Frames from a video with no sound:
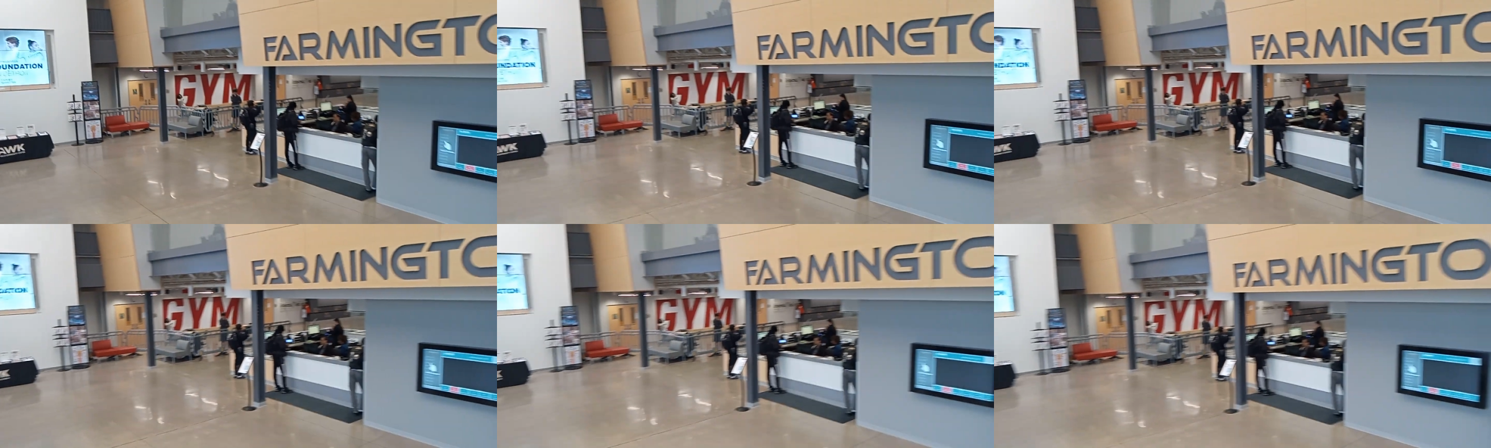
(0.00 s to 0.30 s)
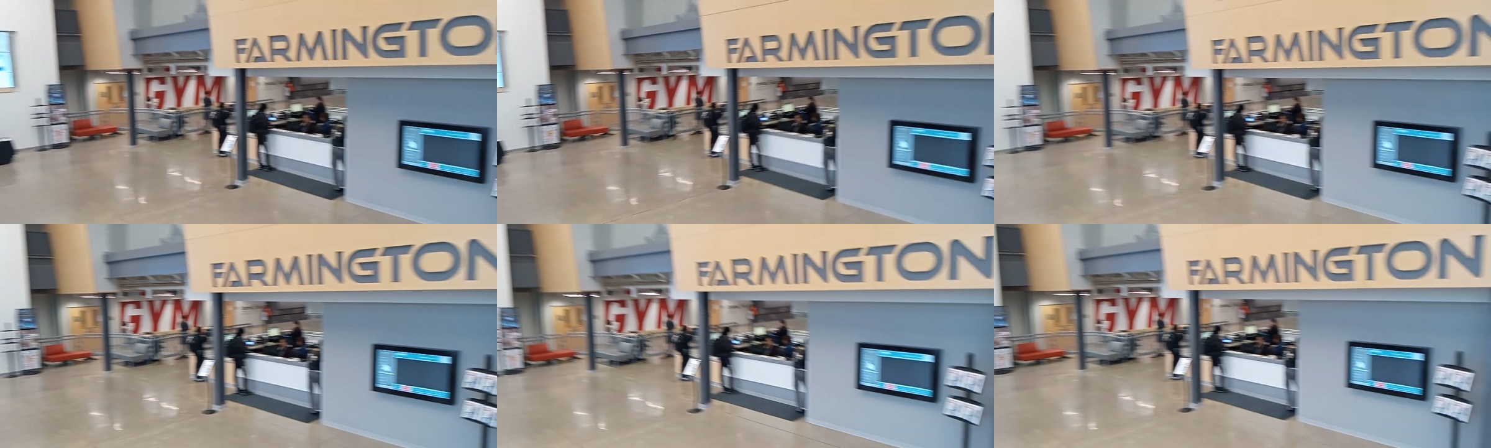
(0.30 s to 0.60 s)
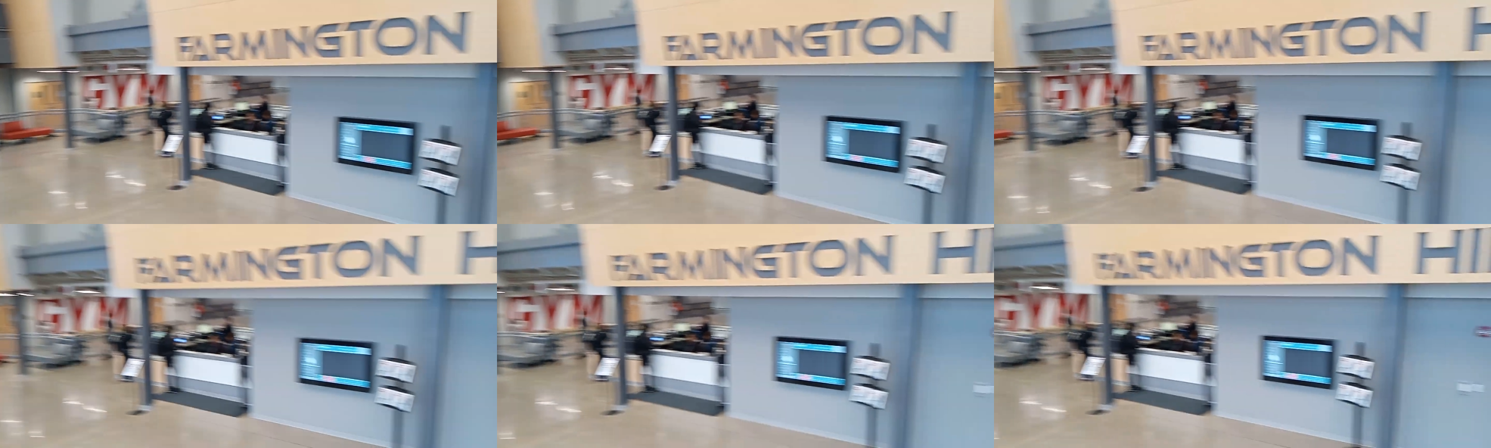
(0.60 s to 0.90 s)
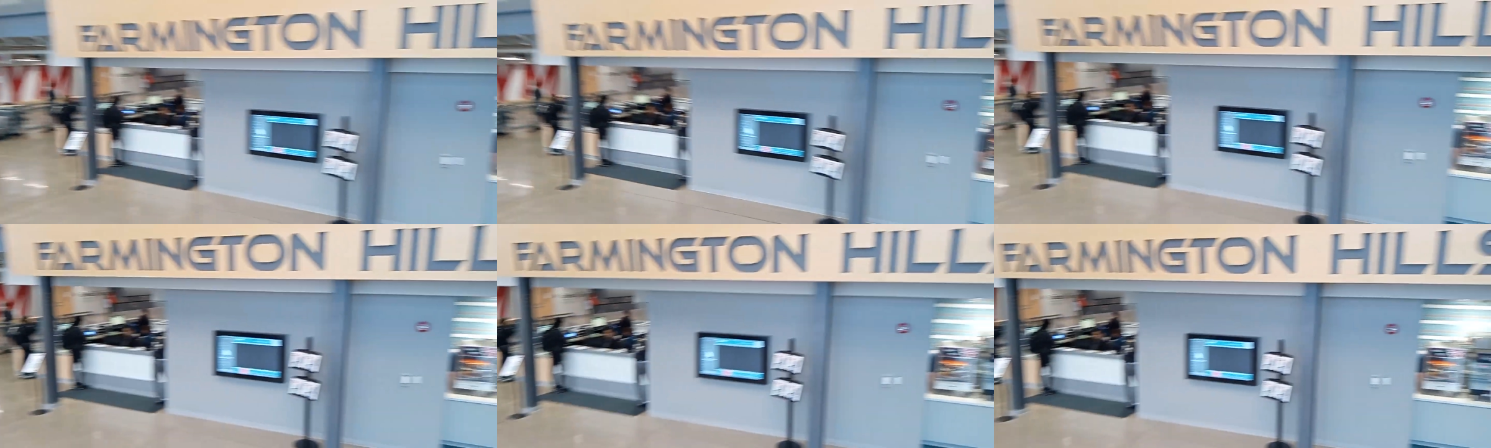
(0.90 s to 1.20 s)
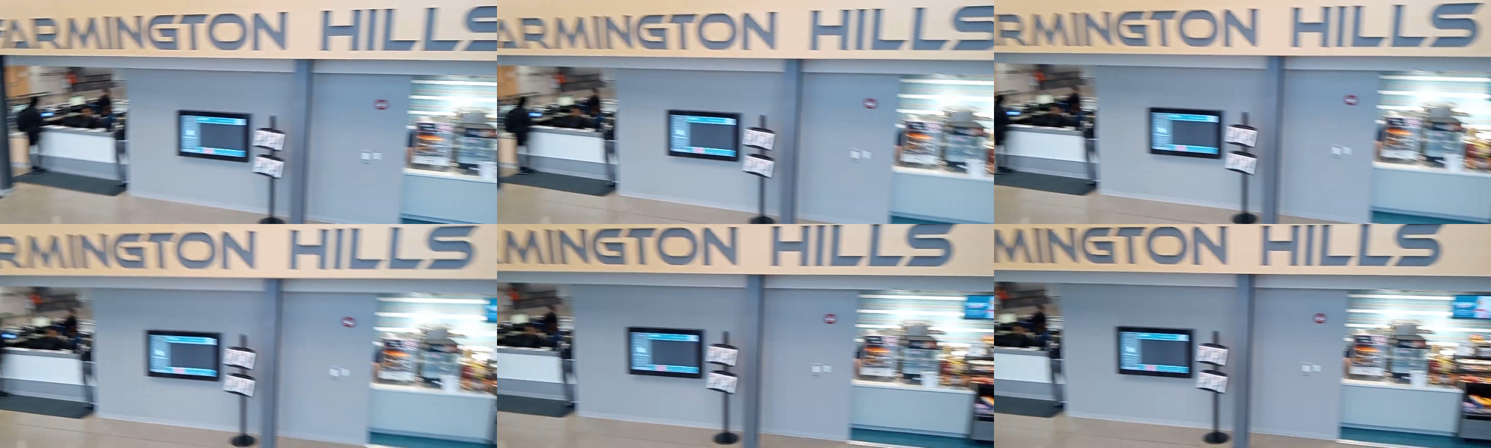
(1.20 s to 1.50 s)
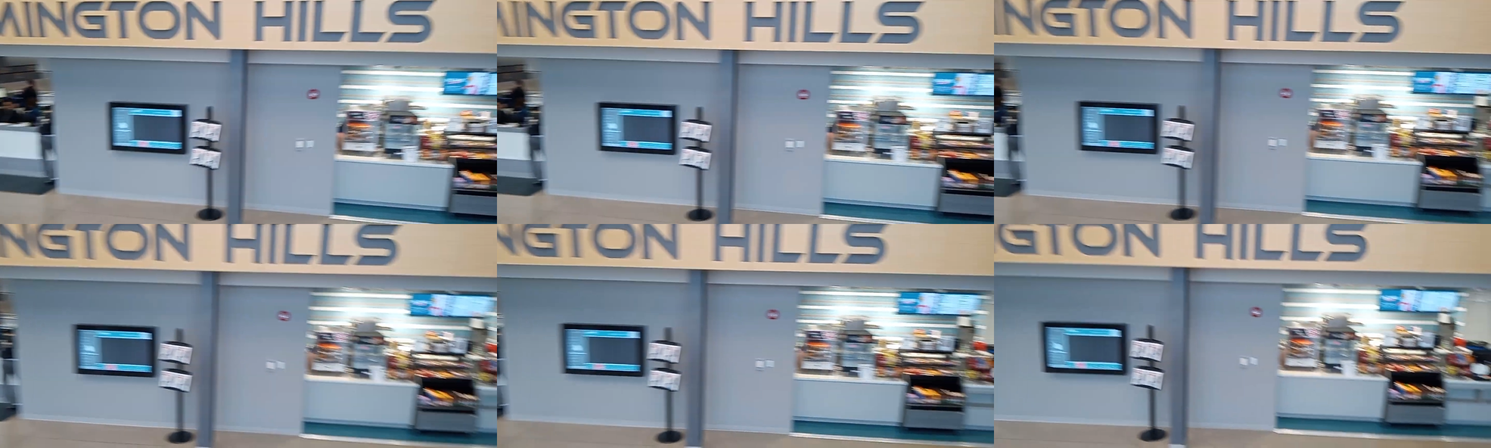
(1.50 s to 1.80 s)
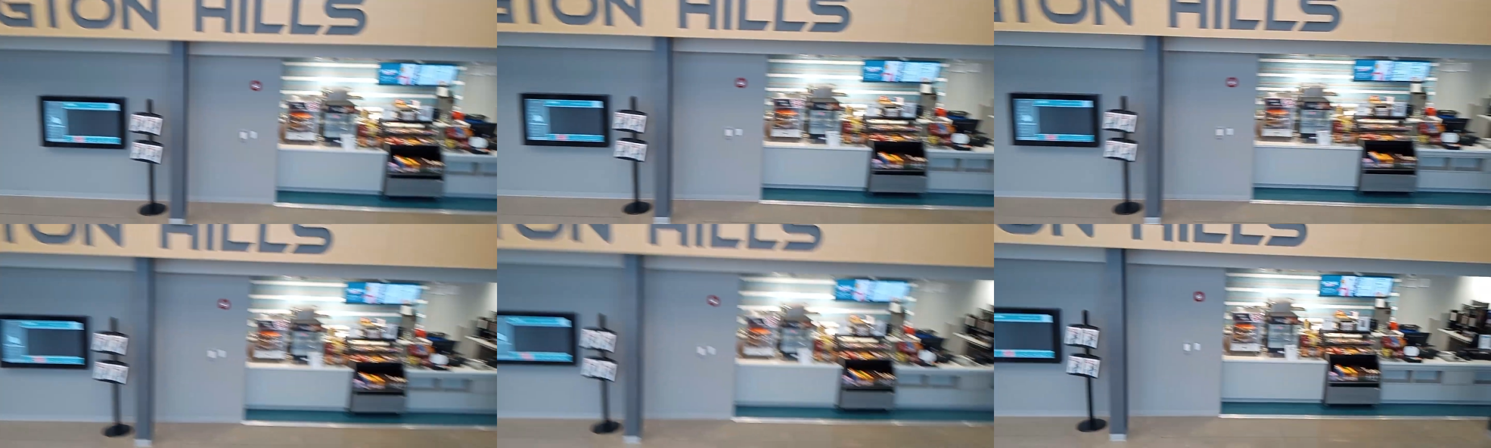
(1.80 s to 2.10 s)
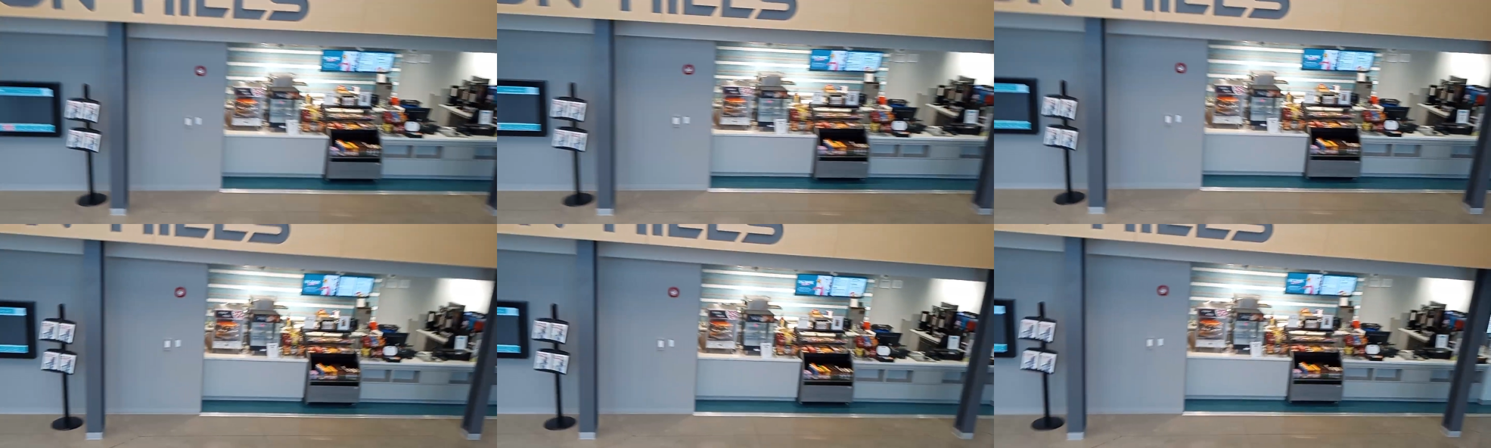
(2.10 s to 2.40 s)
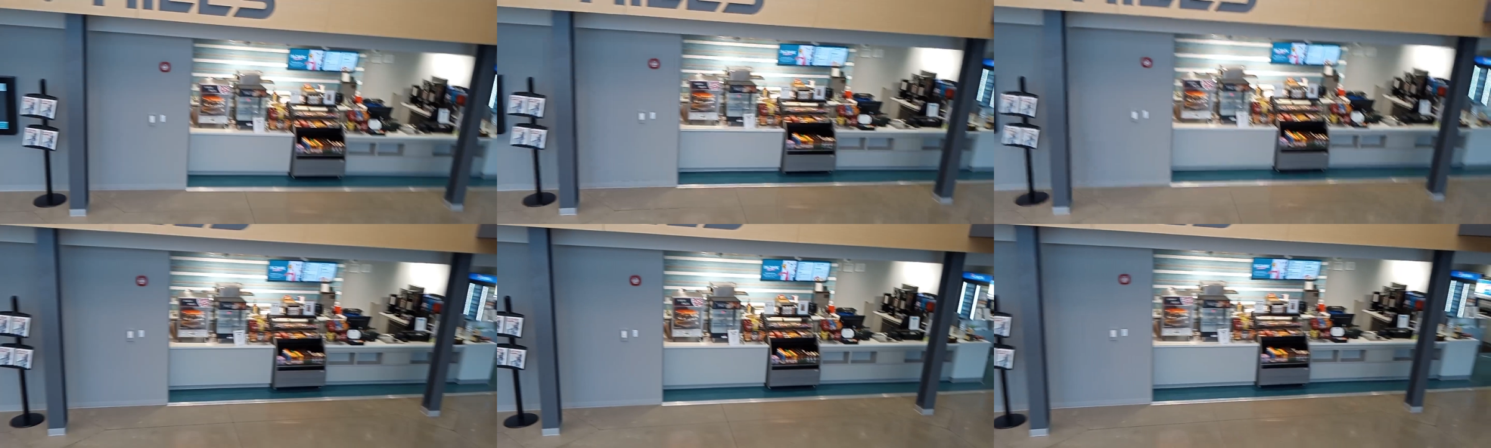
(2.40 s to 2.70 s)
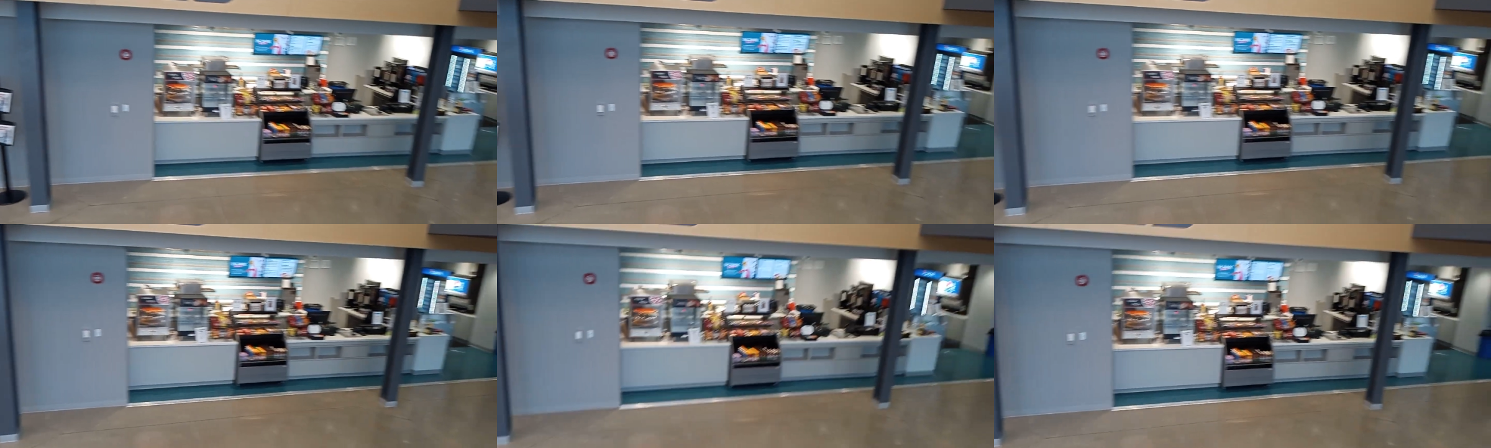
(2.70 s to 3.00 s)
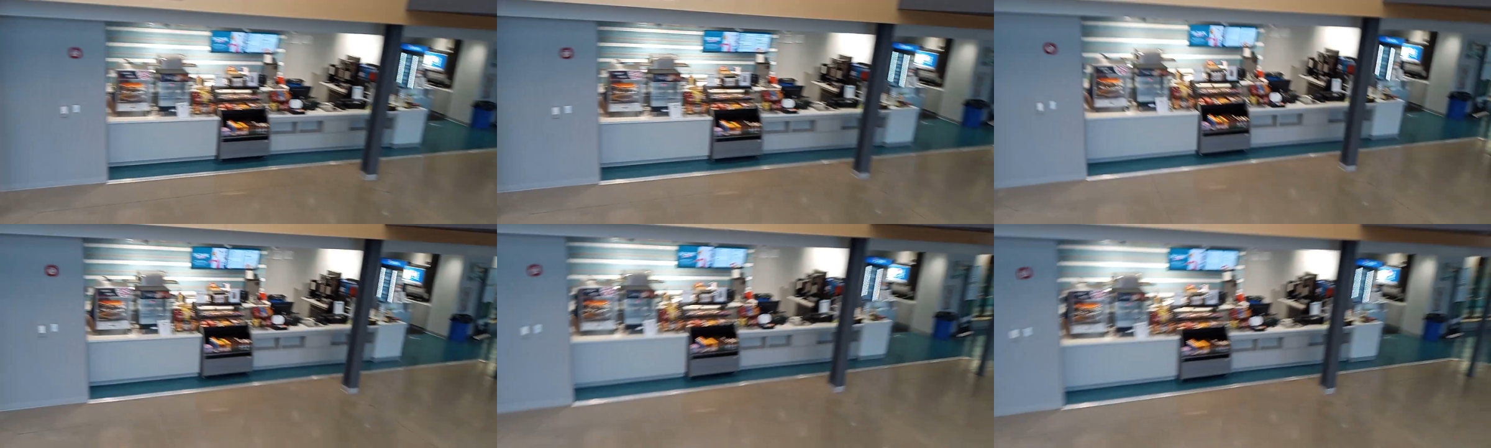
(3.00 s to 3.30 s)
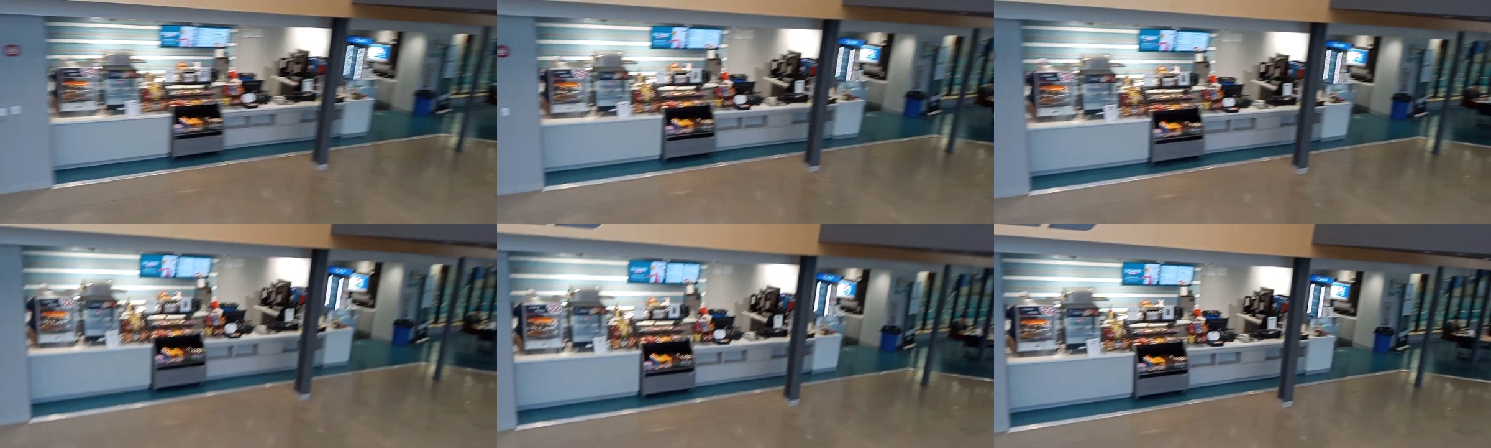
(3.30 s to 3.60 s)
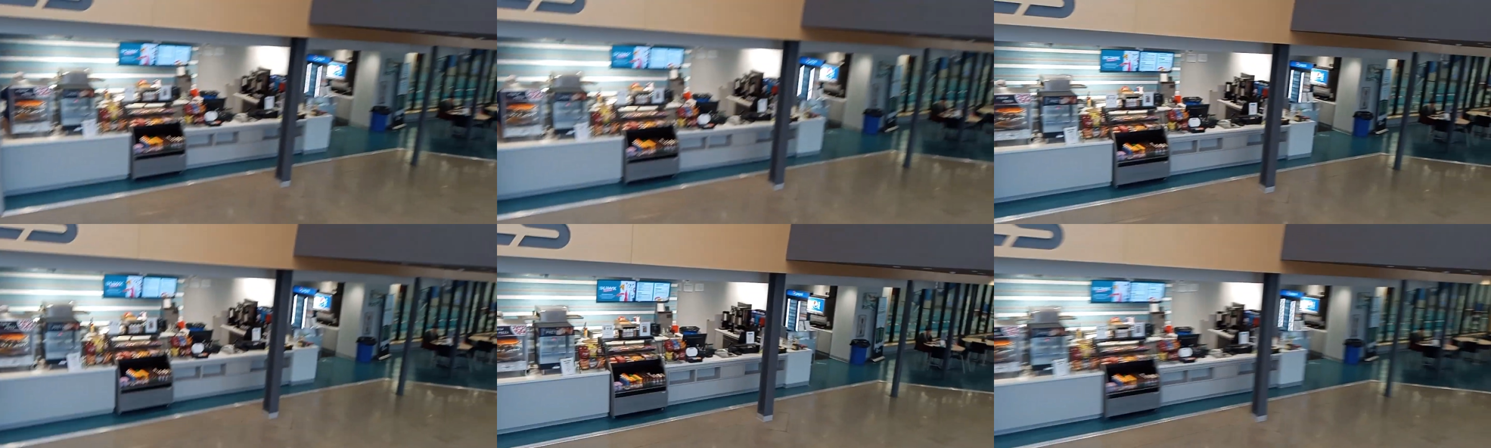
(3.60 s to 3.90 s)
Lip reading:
(no speaker visible)